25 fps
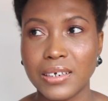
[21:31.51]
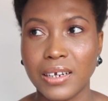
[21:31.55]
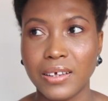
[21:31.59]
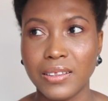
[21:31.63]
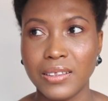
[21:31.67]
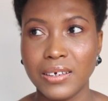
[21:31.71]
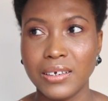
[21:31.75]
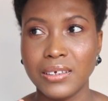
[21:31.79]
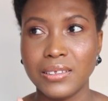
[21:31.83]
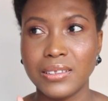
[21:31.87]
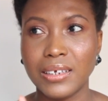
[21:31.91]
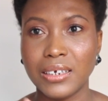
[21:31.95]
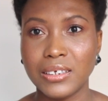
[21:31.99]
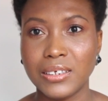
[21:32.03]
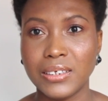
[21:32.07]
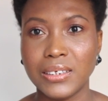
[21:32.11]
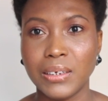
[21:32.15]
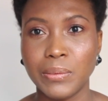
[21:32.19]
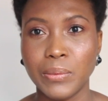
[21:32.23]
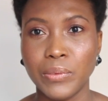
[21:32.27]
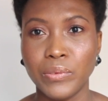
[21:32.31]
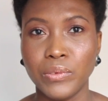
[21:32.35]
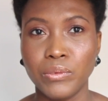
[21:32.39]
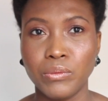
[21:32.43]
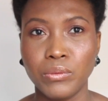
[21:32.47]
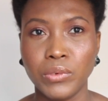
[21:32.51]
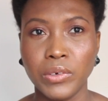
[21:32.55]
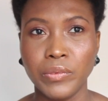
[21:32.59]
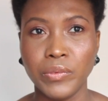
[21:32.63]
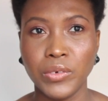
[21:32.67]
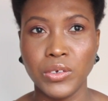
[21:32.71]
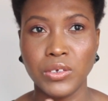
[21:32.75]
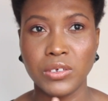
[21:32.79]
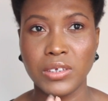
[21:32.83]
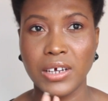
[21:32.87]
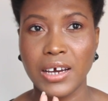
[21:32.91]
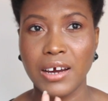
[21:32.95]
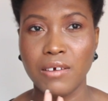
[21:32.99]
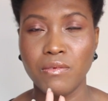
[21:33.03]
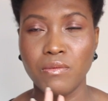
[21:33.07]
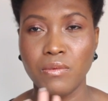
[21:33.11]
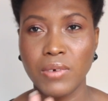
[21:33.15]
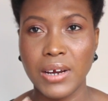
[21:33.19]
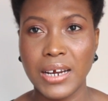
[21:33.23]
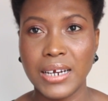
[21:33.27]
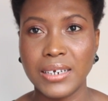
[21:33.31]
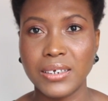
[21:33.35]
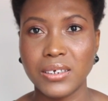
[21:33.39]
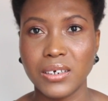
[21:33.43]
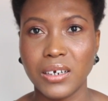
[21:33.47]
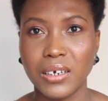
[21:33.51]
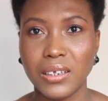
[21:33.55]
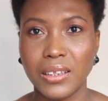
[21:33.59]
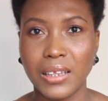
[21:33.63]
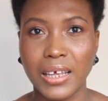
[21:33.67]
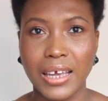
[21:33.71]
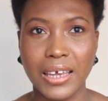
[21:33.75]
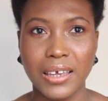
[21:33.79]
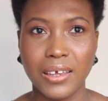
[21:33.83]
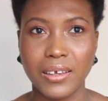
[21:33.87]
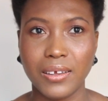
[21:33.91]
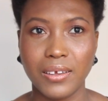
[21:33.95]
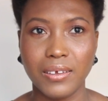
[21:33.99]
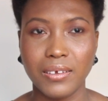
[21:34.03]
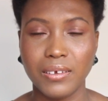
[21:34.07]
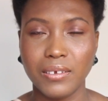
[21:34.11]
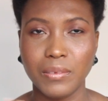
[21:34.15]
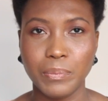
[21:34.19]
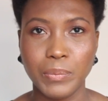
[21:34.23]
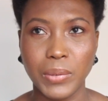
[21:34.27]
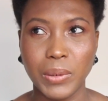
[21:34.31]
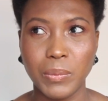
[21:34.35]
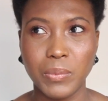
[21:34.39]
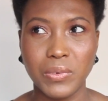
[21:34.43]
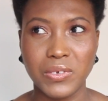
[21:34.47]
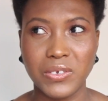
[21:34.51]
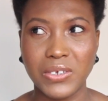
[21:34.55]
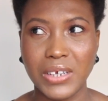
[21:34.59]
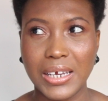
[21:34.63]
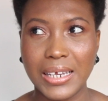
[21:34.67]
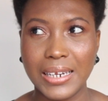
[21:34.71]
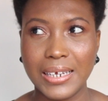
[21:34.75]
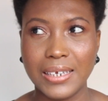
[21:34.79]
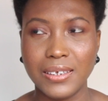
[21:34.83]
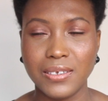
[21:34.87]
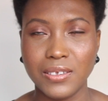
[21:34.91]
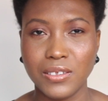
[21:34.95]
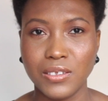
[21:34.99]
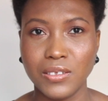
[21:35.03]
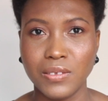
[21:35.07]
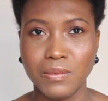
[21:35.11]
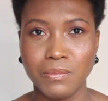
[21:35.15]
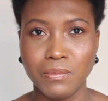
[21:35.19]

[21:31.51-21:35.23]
and I think that's some of the reviews that I read, like people saying it